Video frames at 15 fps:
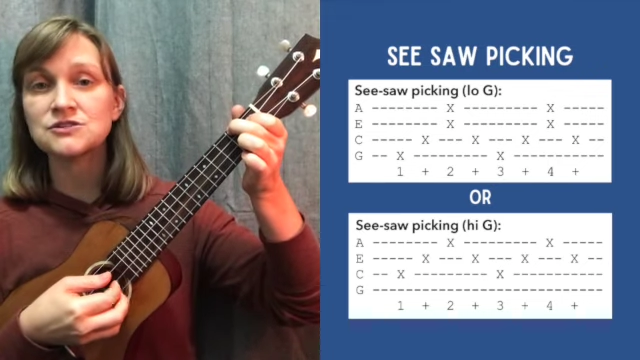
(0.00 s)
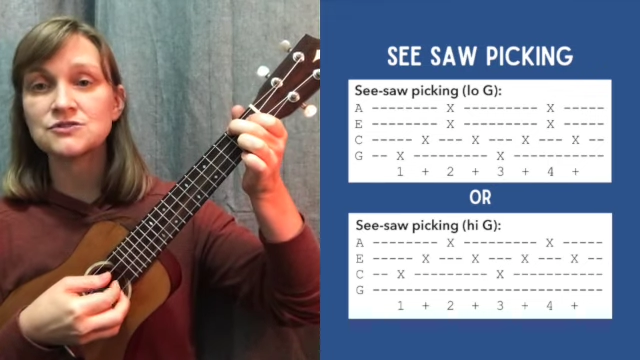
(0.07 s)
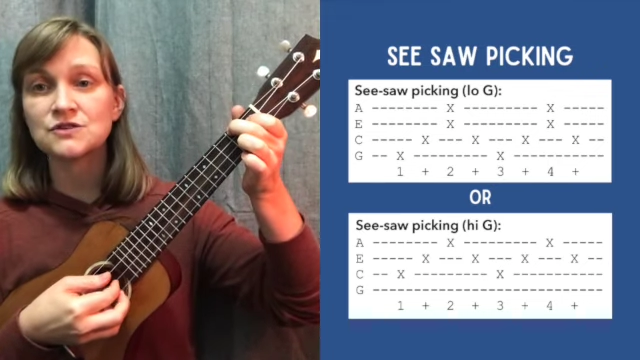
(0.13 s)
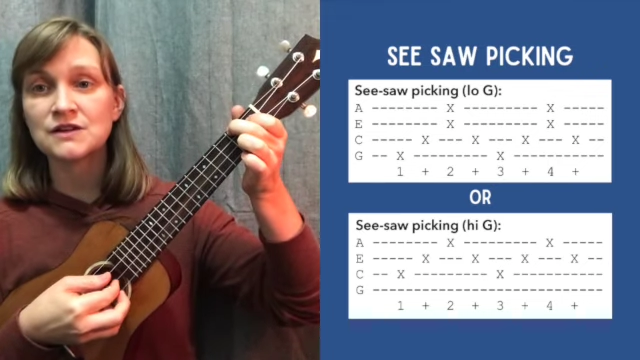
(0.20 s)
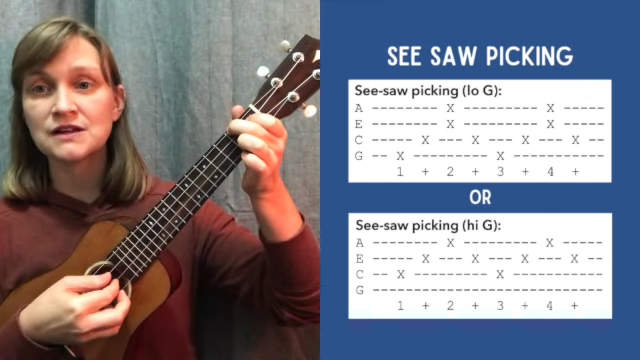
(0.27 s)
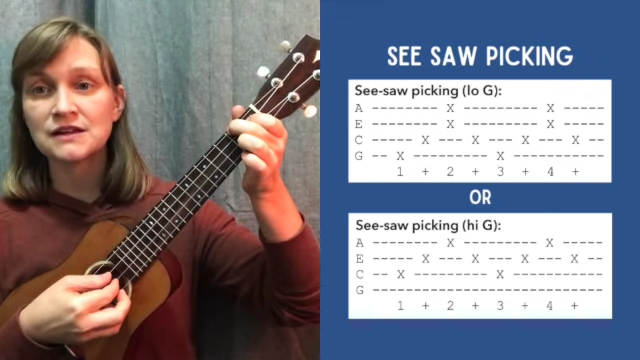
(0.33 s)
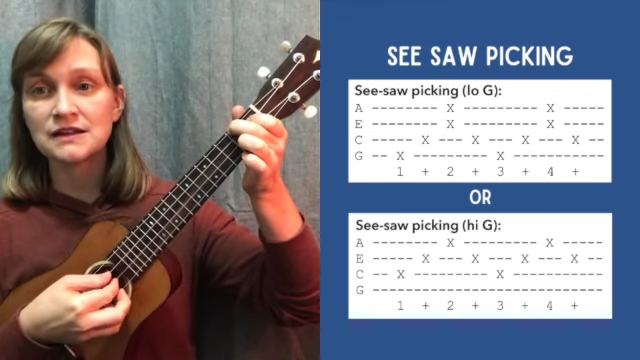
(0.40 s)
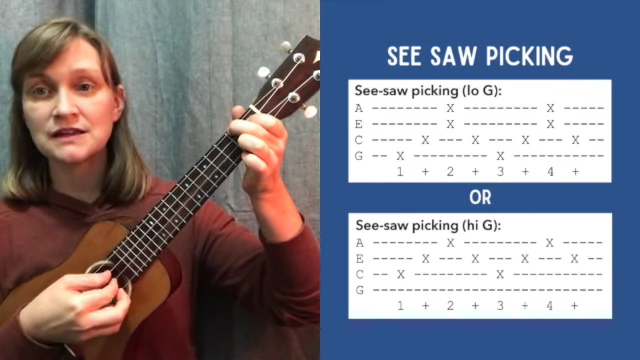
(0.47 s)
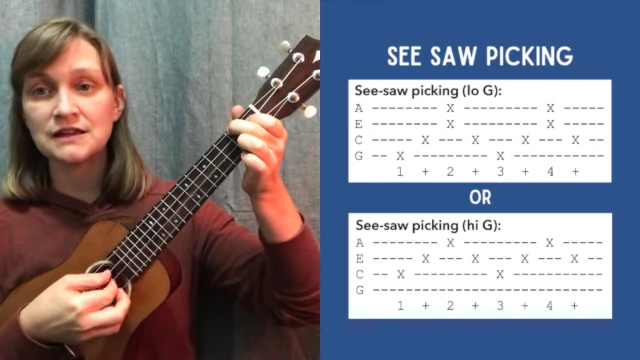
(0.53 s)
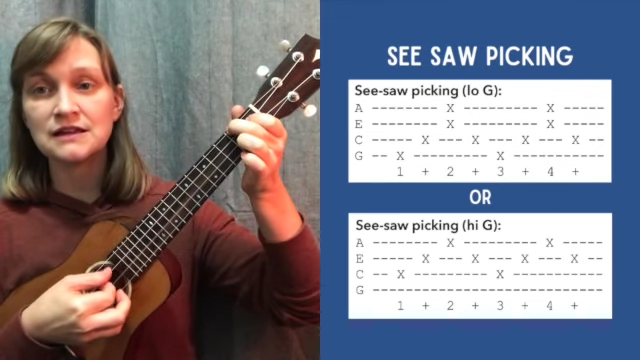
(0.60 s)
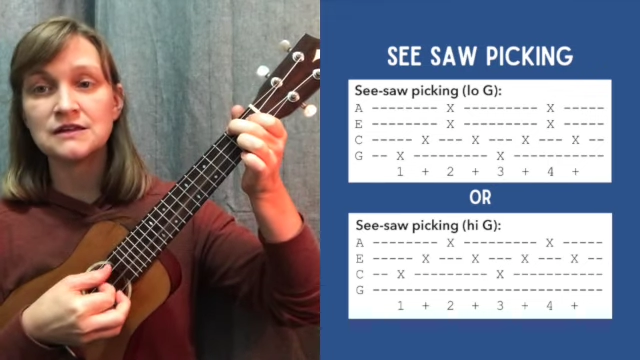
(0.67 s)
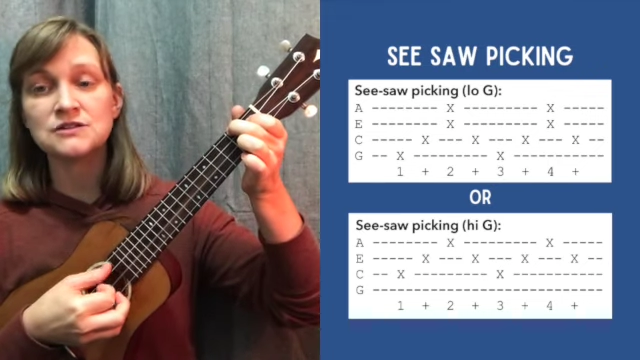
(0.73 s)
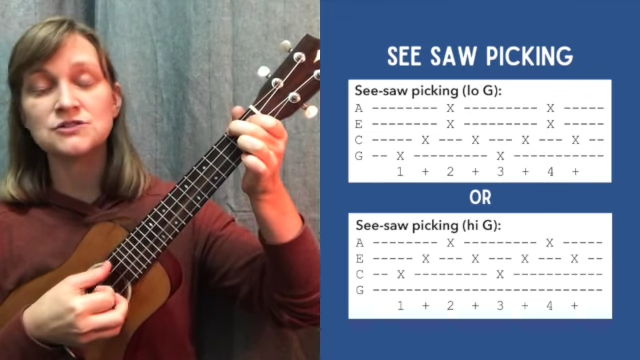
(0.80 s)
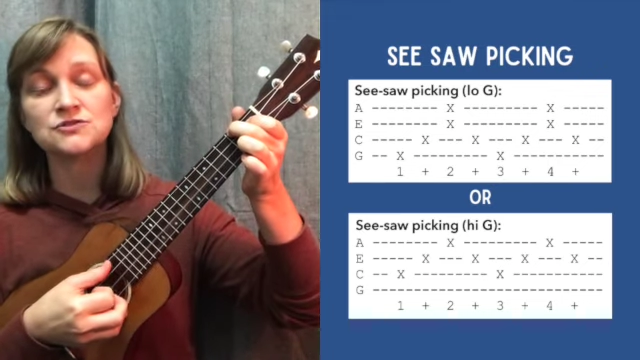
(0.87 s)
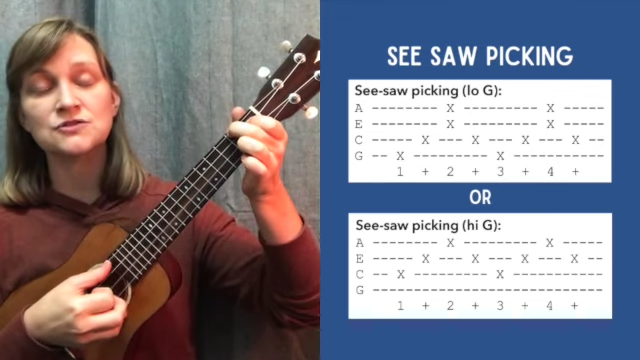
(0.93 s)
string,
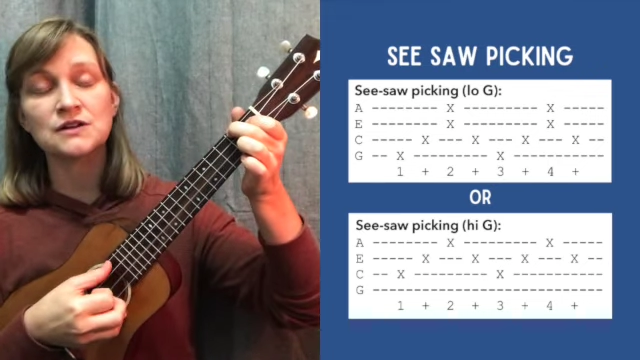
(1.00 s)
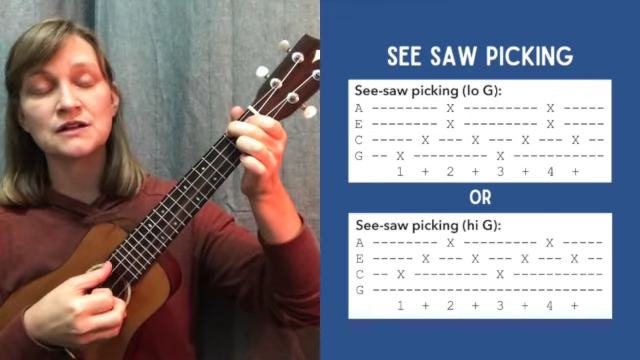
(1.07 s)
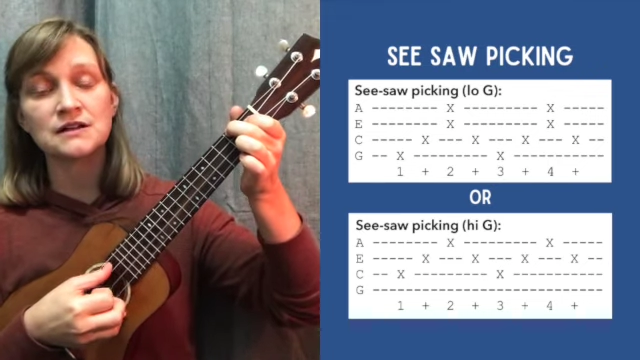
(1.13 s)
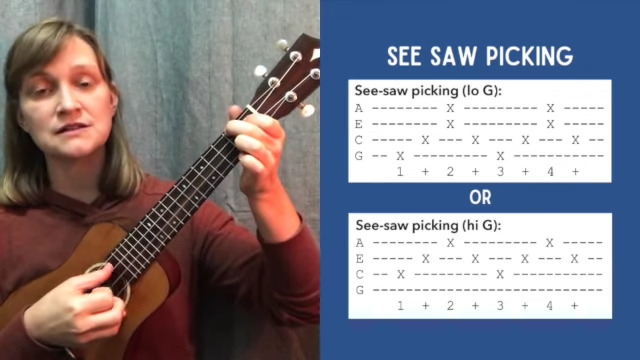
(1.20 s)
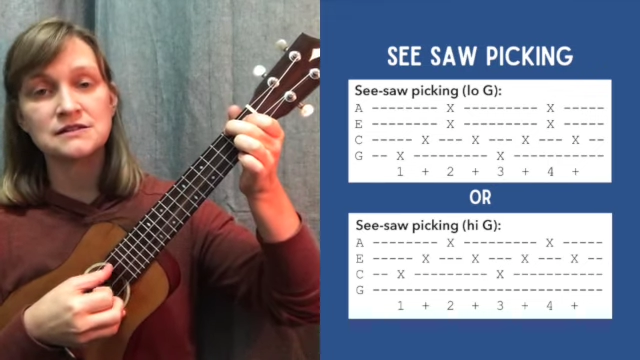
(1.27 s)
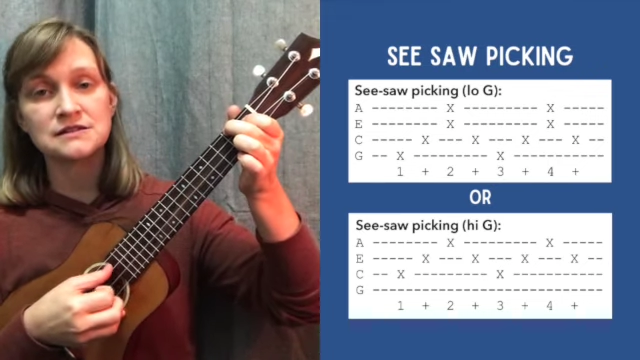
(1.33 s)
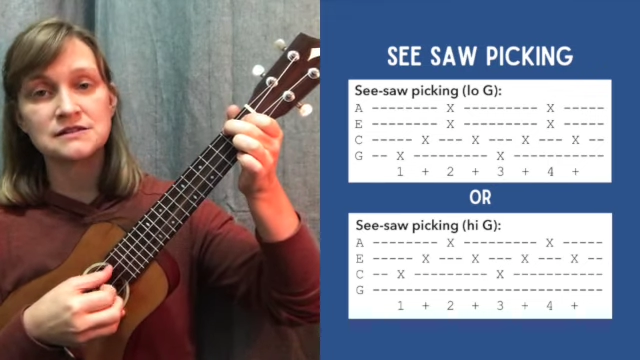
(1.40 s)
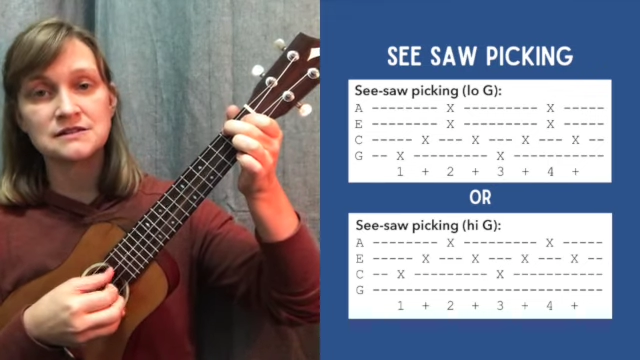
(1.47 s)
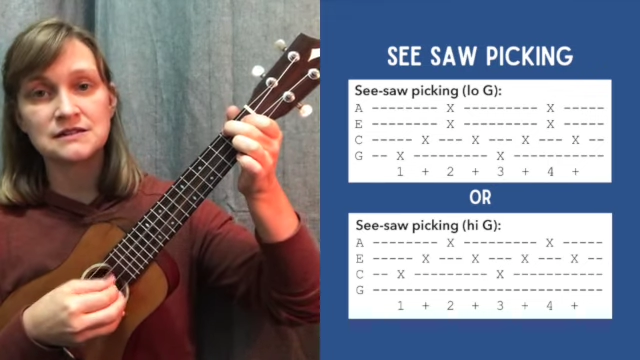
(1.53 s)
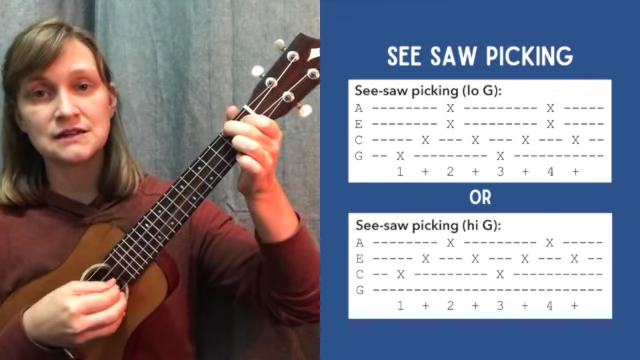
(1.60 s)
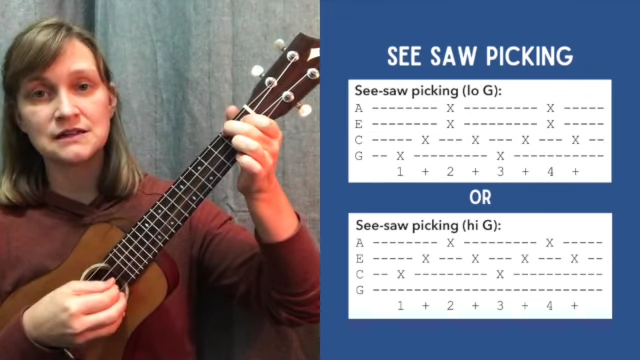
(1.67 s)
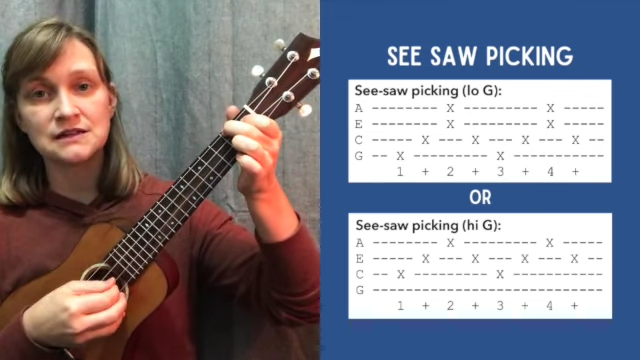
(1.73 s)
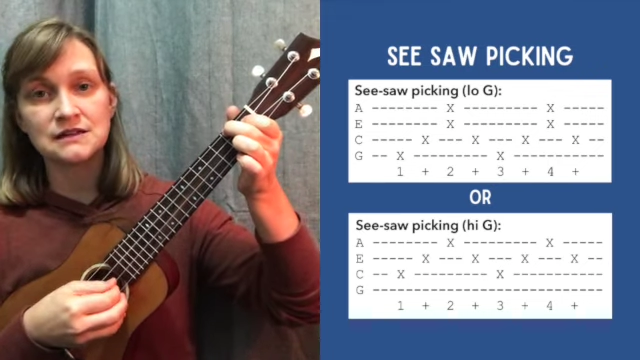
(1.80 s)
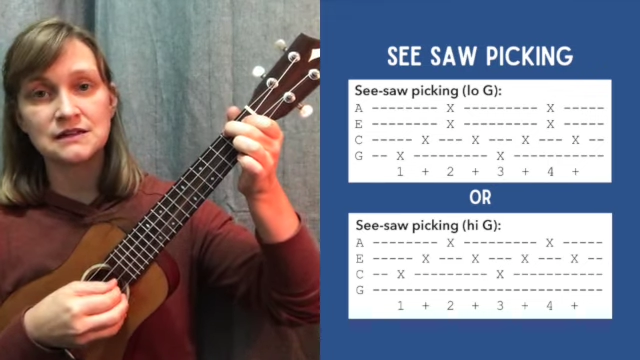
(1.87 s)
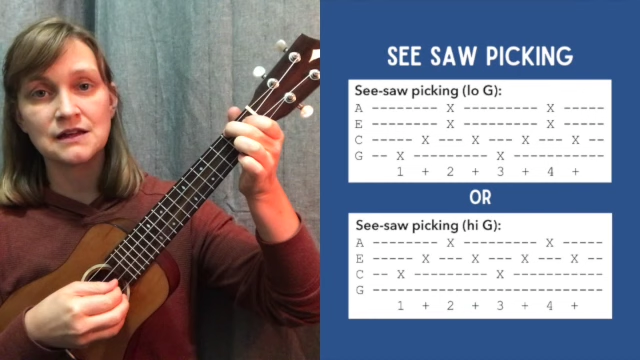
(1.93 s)
E string, C.